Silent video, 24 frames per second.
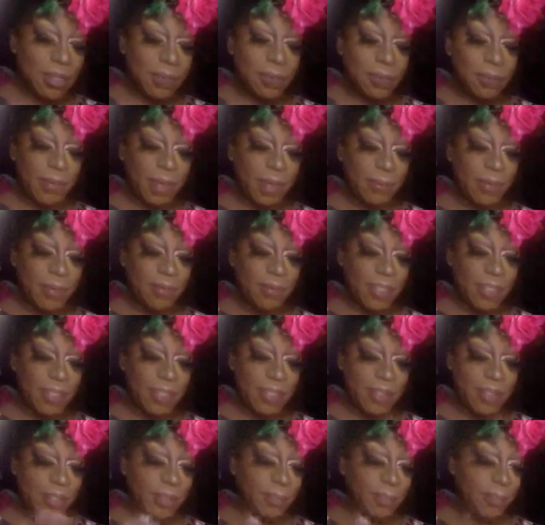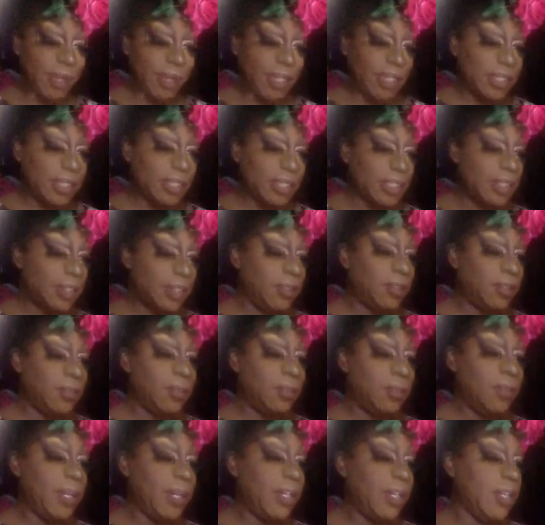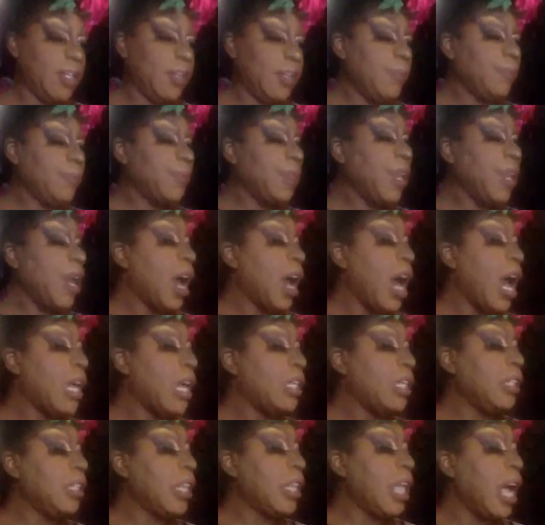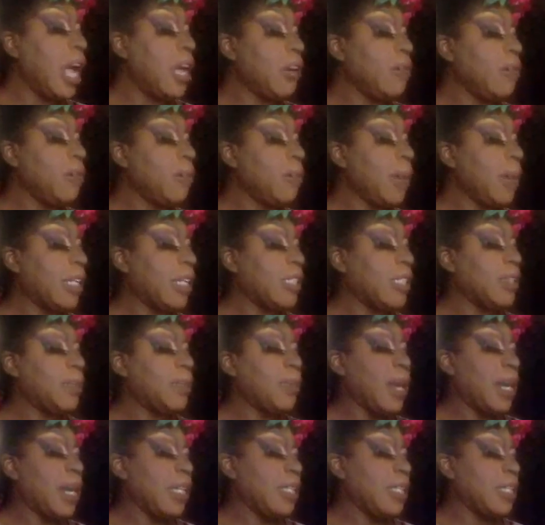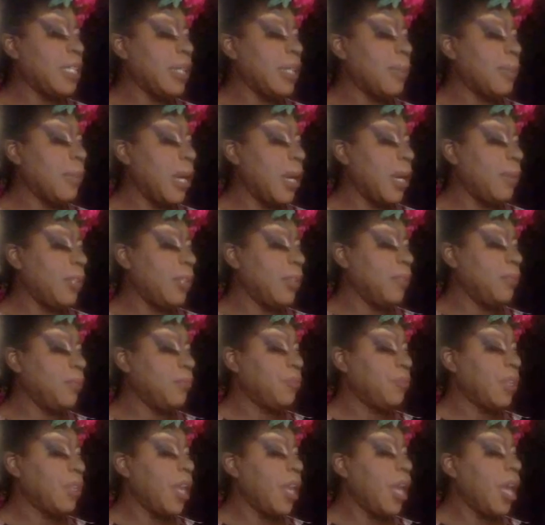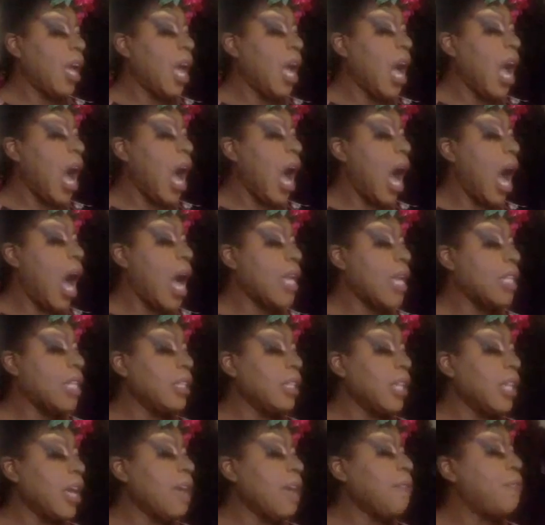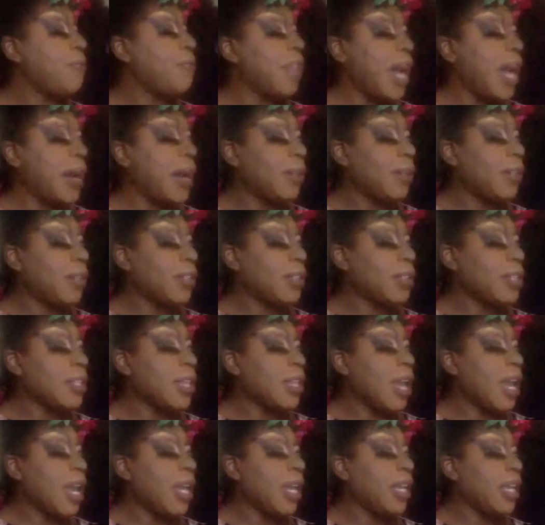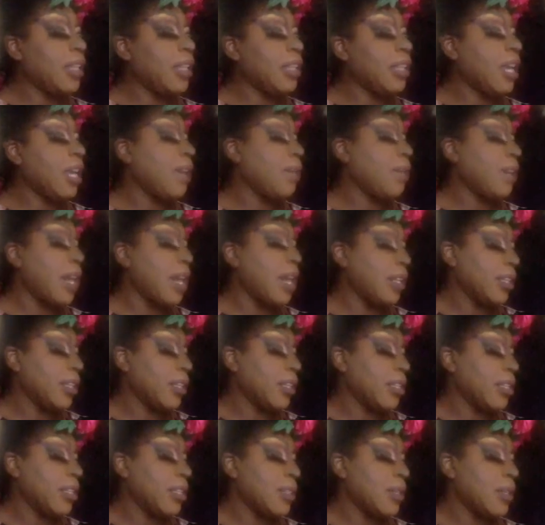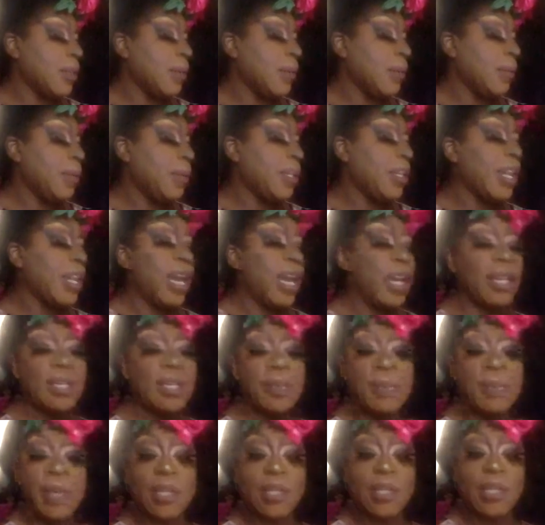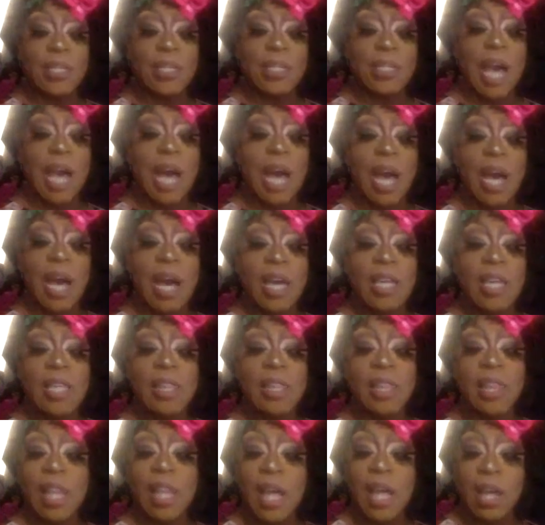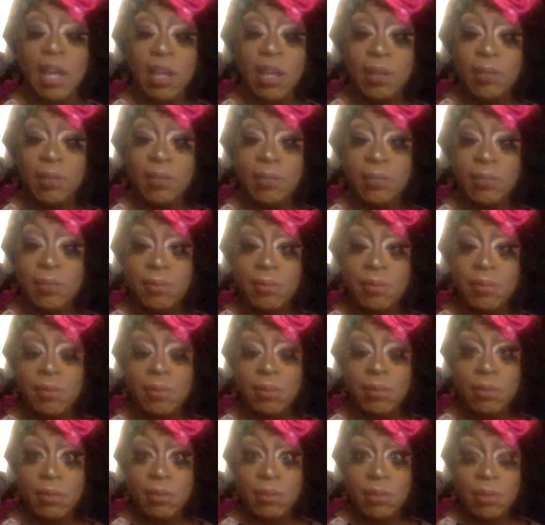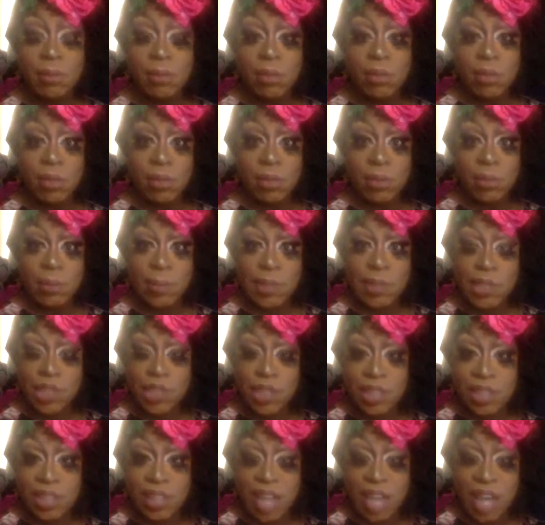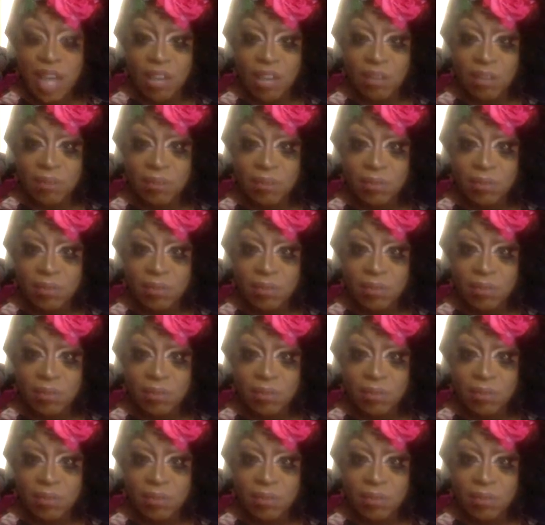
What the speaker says: Maybe if I turn the brightness down, it'll be better. I love my surprise, said Mama. I love flowers and I love colors, but not as much as I love. What does she love?